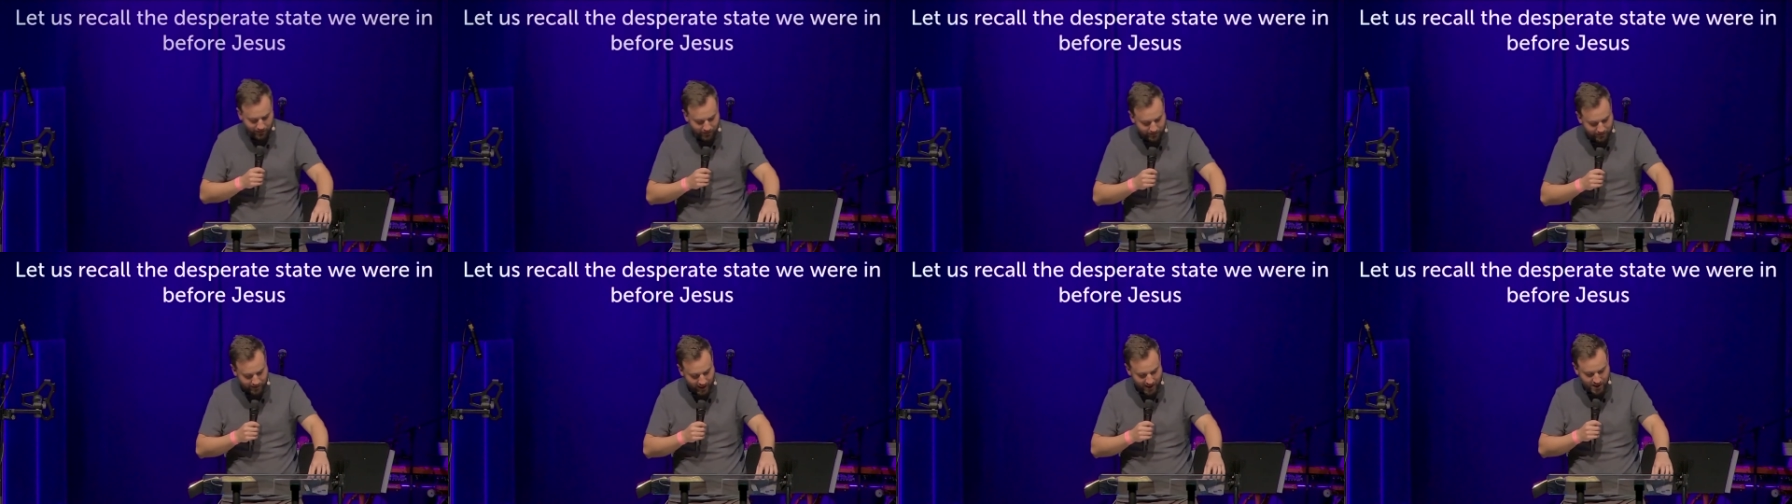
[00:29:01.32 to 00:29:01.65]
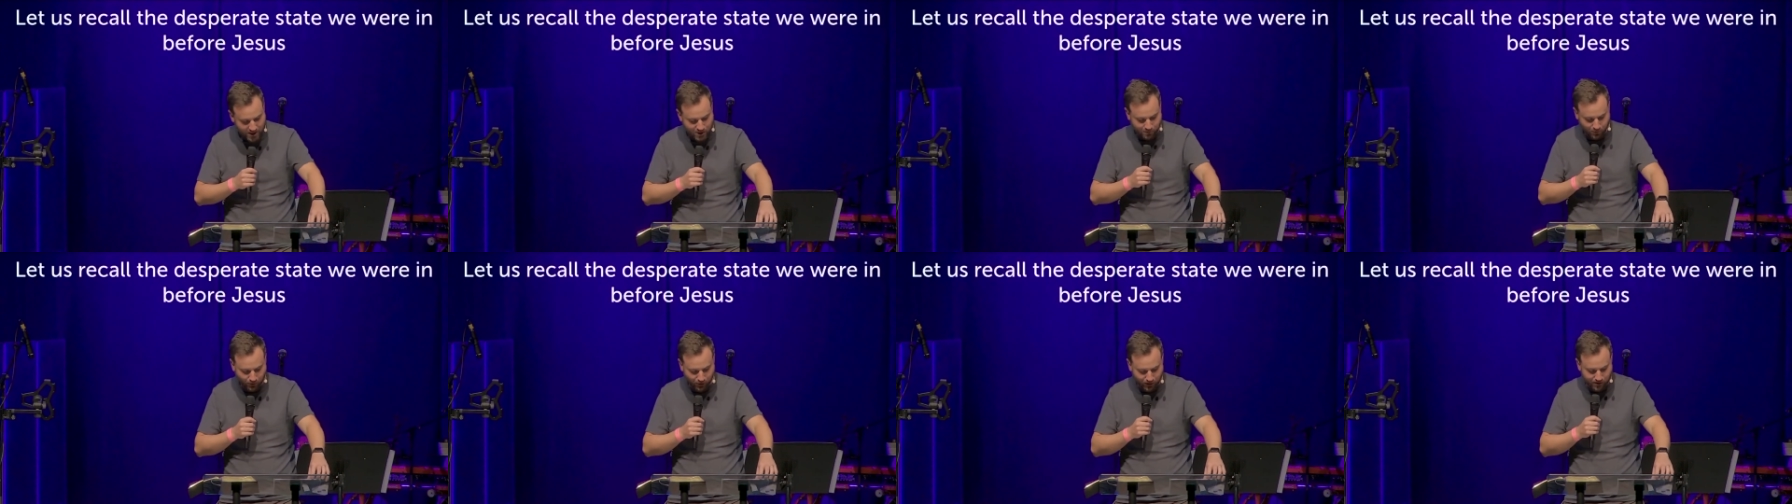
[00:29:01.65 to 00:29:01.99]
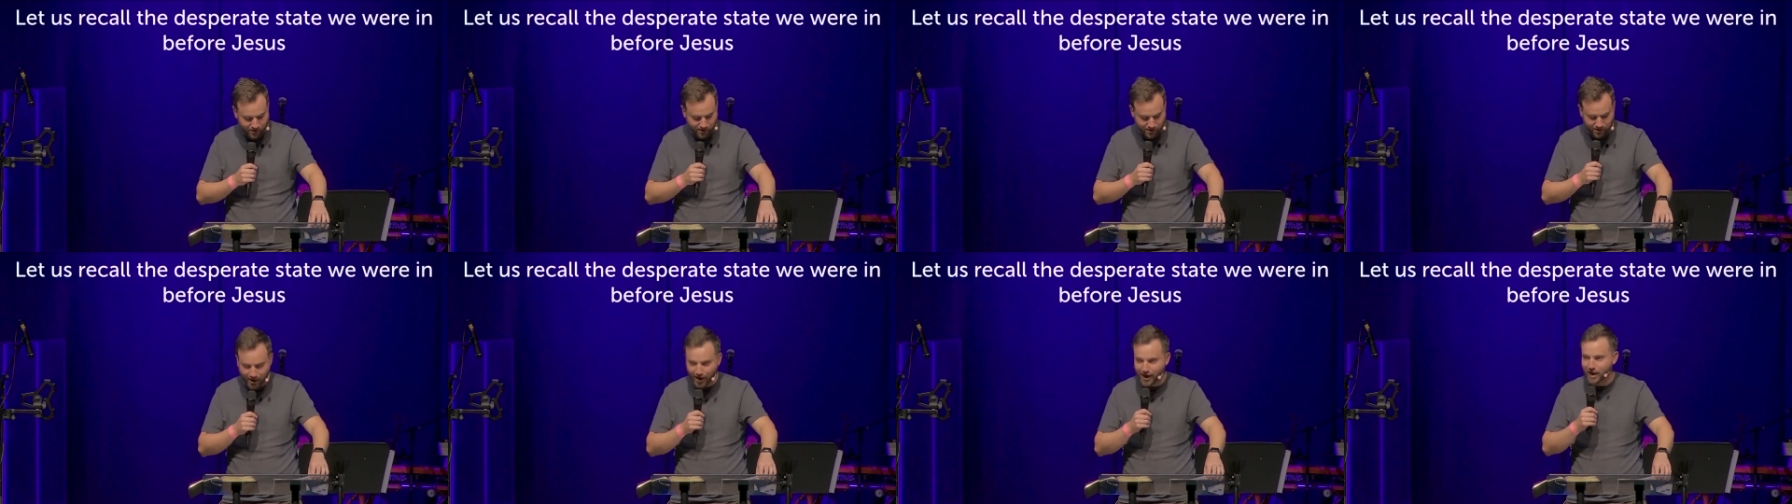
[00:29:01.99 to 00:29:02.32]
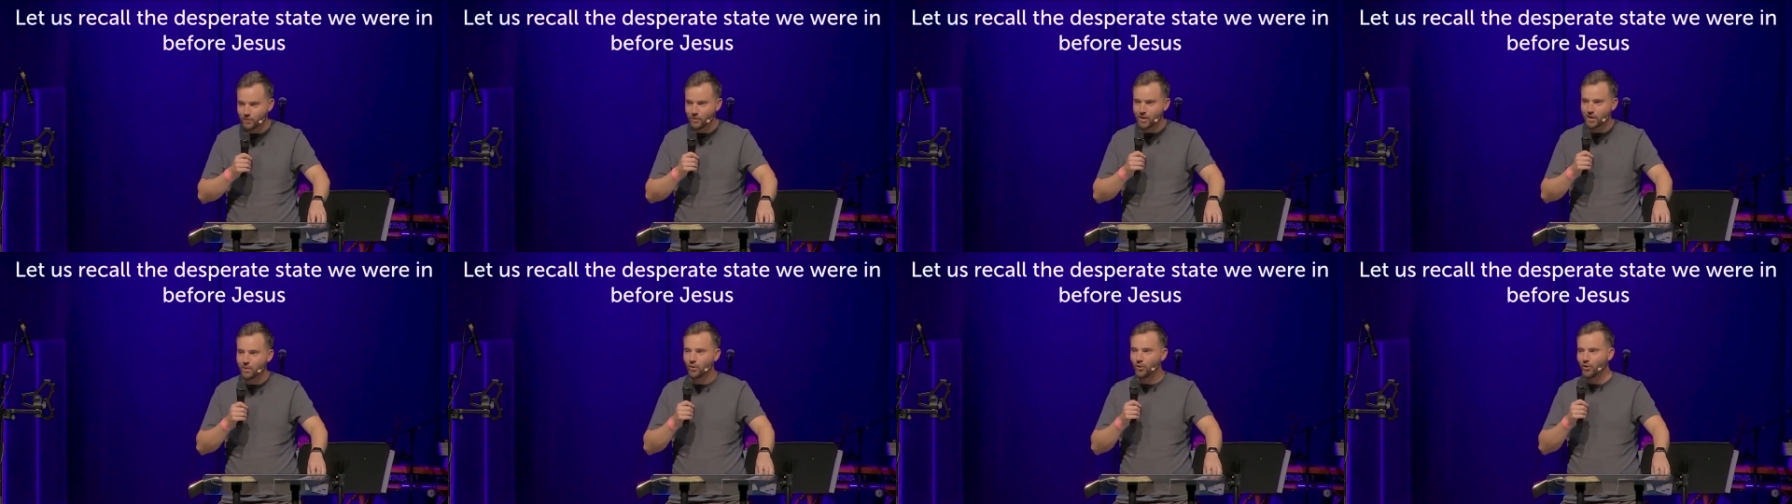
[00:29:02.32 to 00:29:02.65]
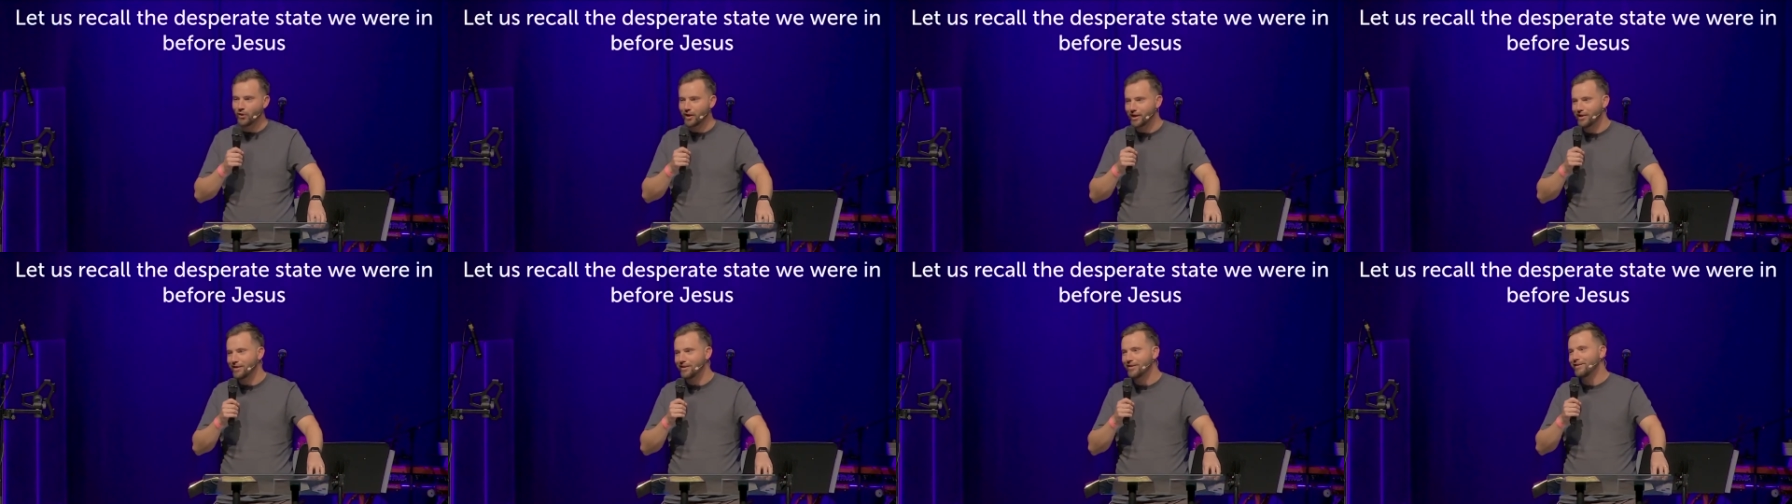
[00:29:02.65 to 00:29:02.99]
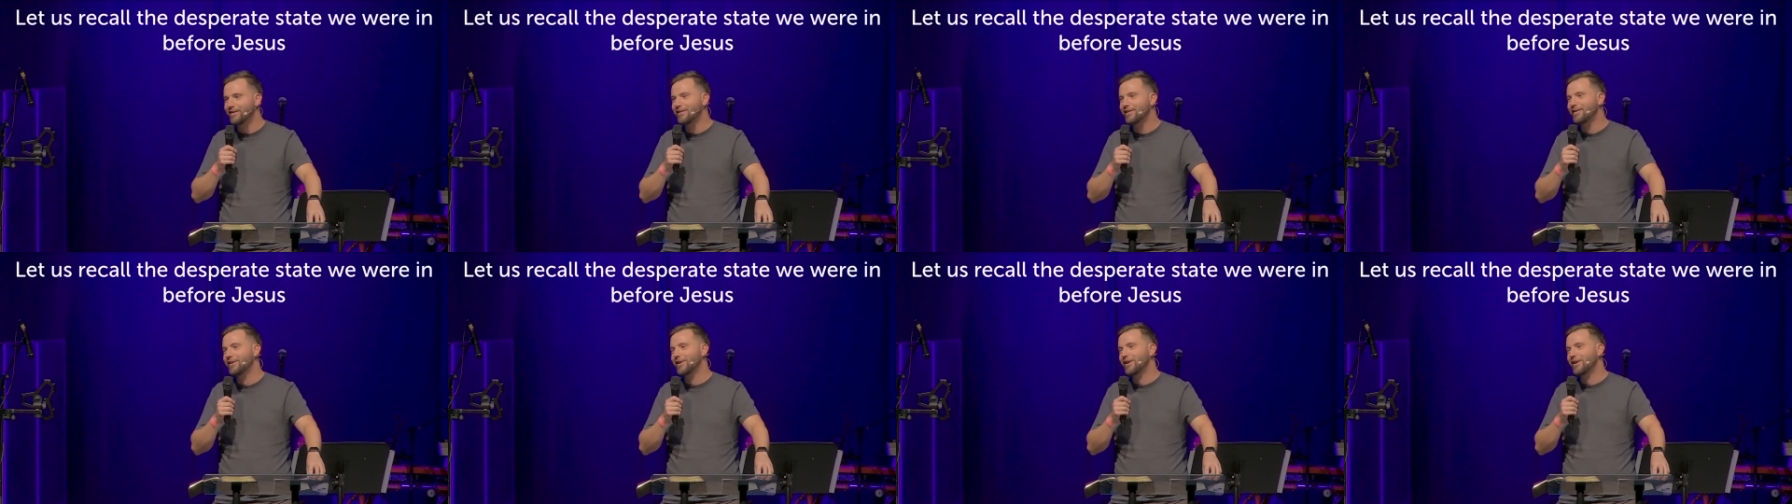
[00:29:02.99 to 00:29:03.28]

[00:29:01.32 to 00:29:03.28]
desperate state we were in